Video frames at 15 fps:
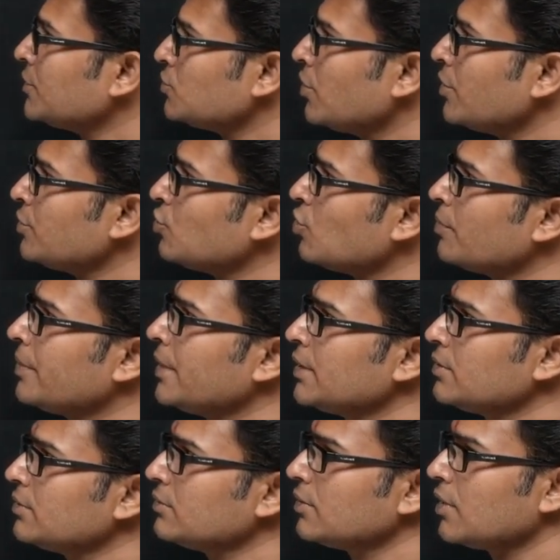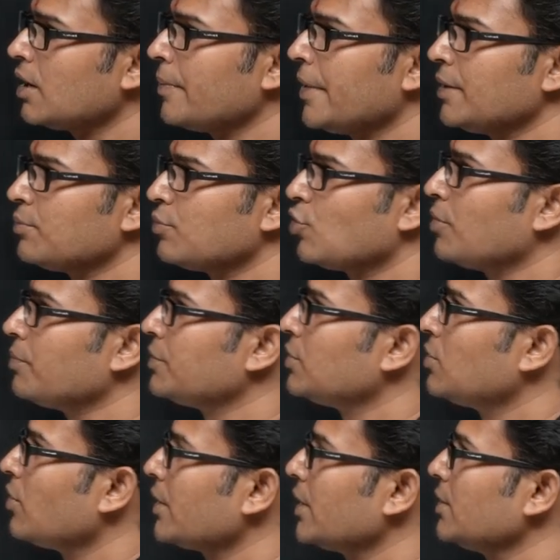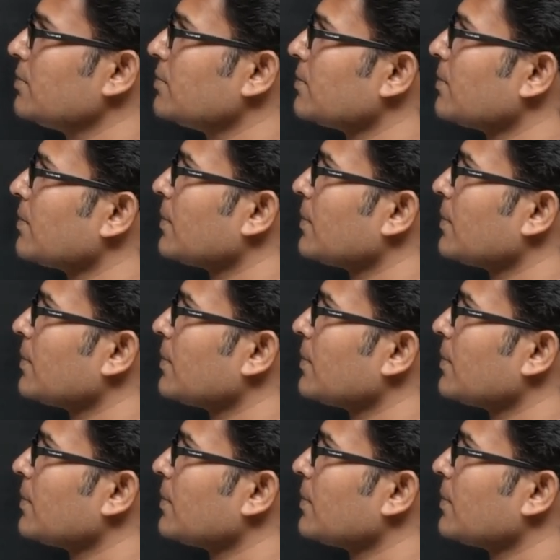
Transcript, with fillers: is going to open command prompt. Okay.